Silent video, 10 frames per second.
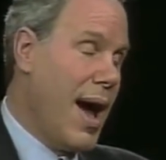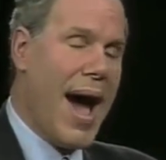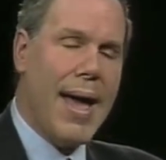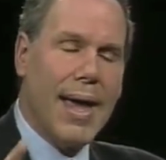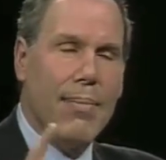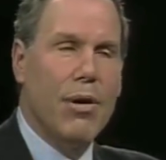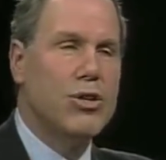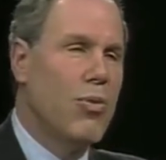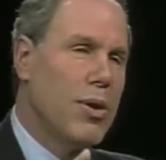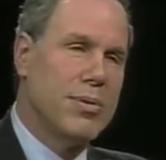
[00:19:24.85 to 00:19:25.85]
I get
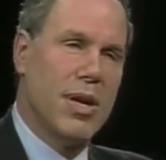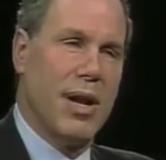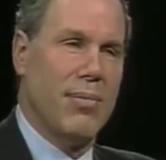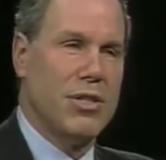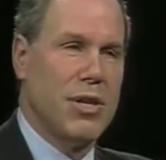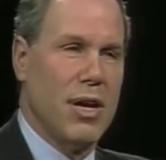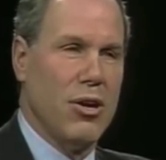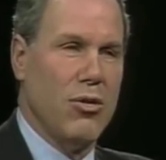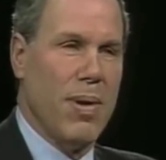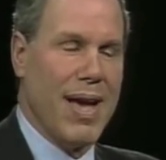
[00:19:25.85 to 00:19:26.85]
much more upset, I must tell
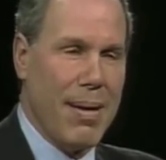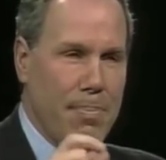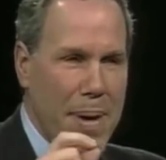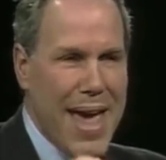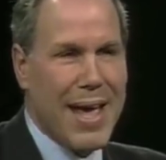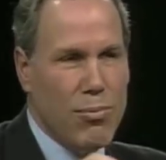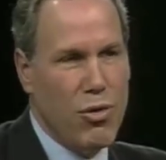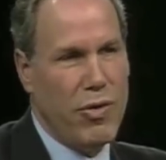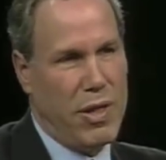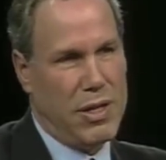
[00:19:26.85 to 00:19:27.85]
you, by a bad
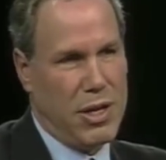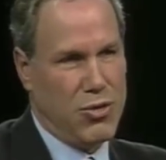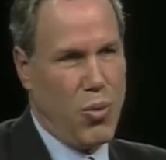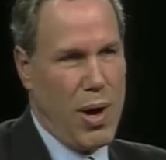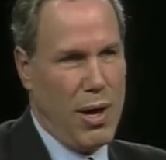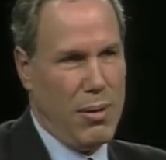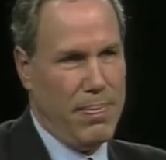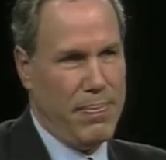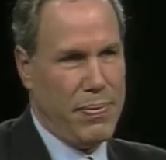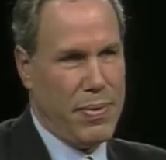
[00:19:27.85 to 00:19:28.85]
movie that does well